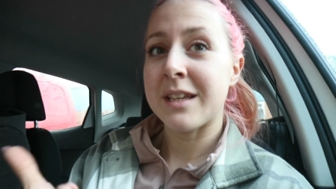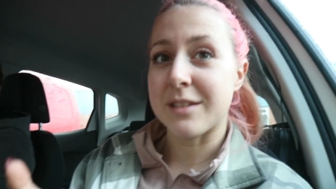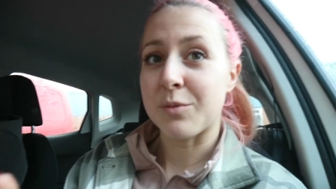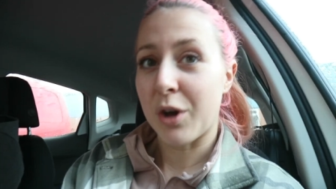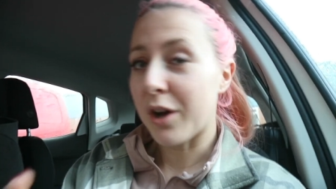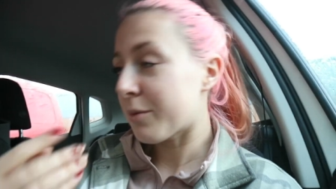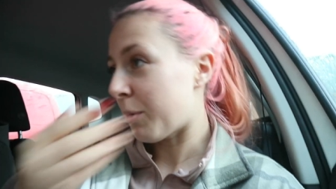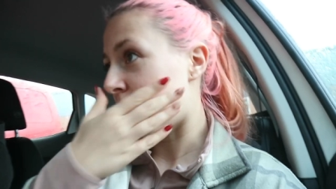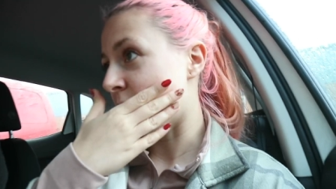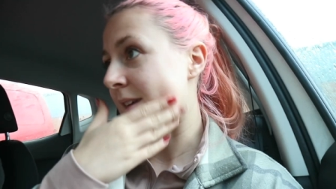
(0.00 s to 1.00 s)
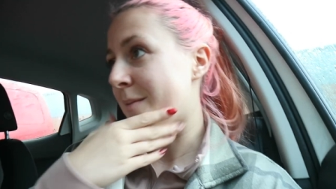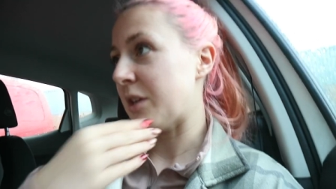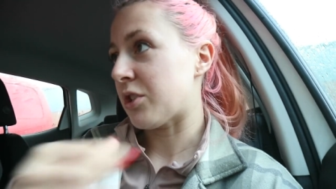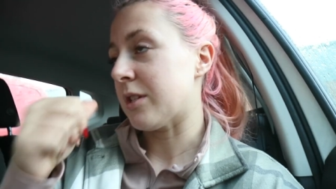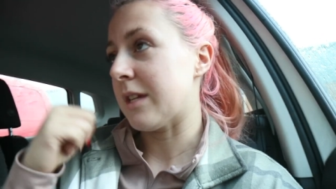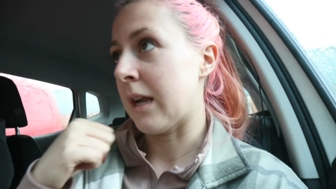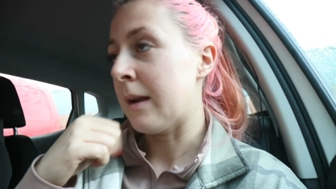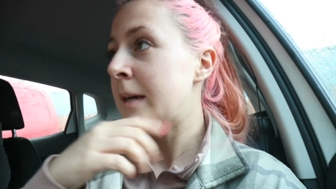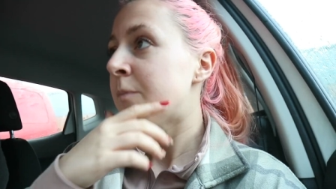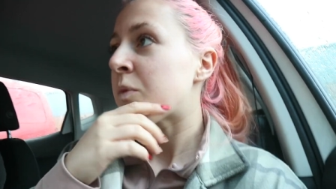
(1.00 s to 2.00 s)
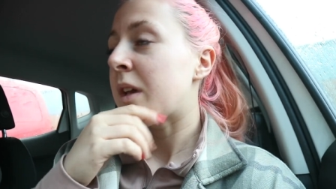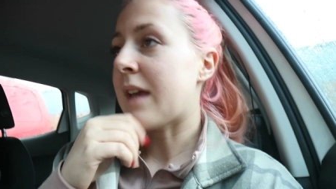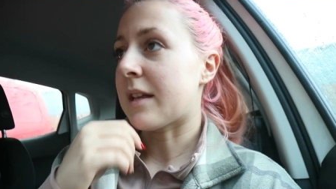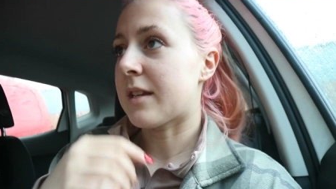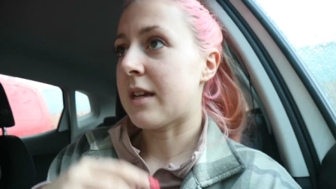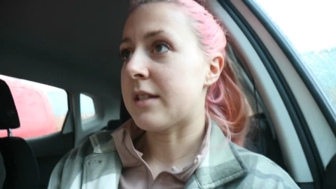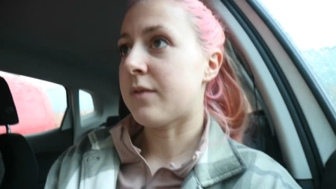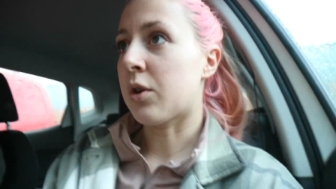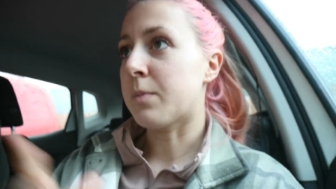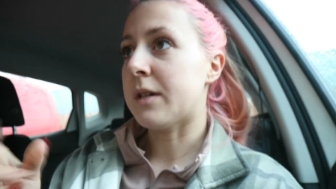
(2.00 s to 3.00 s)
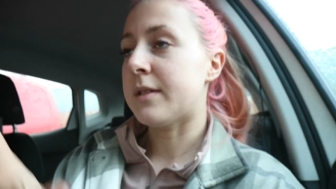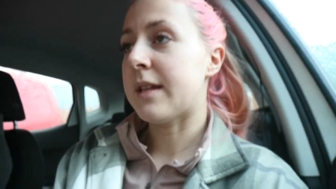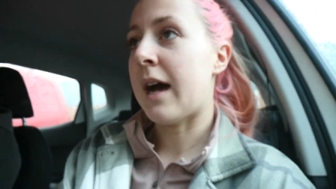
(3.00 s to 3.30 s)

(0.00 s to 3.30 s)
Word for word: he's at work, but obviously I mentioned in yesterday's Vlogmas